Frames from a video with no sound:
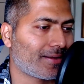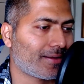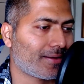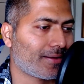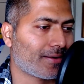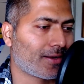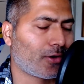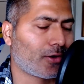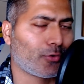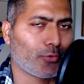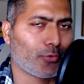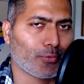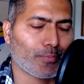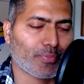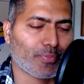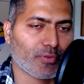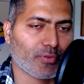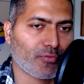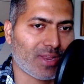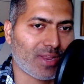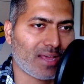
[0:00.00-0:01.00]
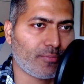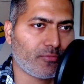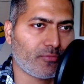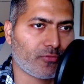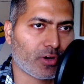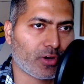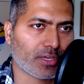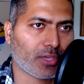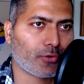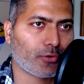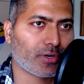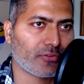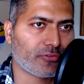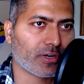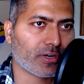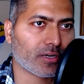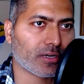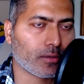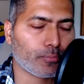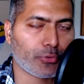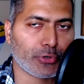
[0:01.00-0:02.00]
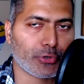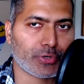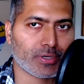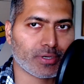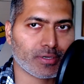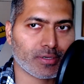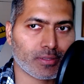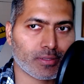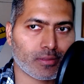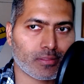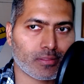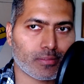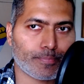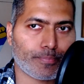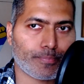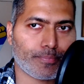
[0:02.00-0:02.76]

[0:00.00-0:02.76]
Now when I'm working on different computers,